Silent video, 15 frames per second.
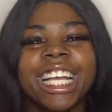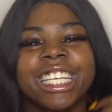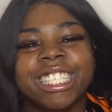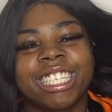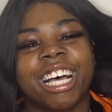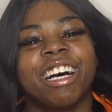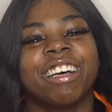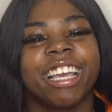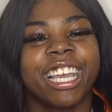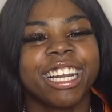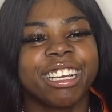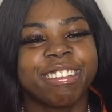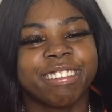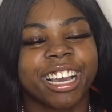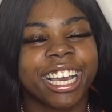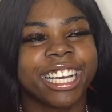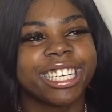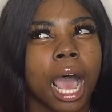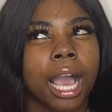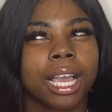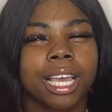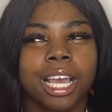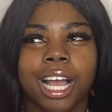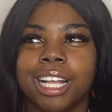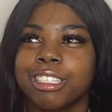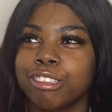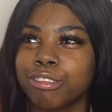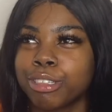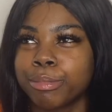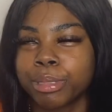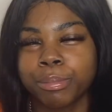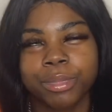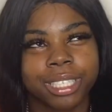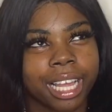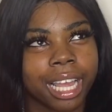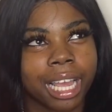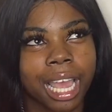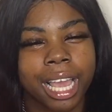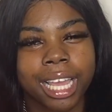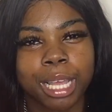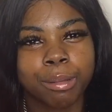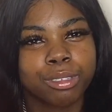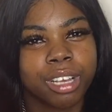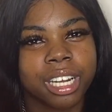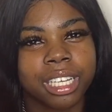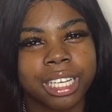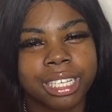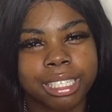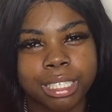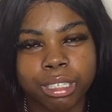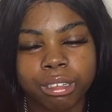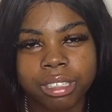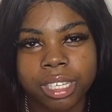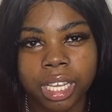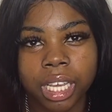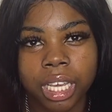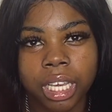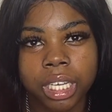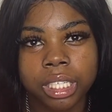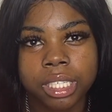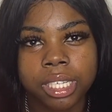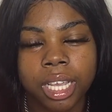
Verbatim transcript: so anyways, I, I just remember like I kept trying to get Zeno to eat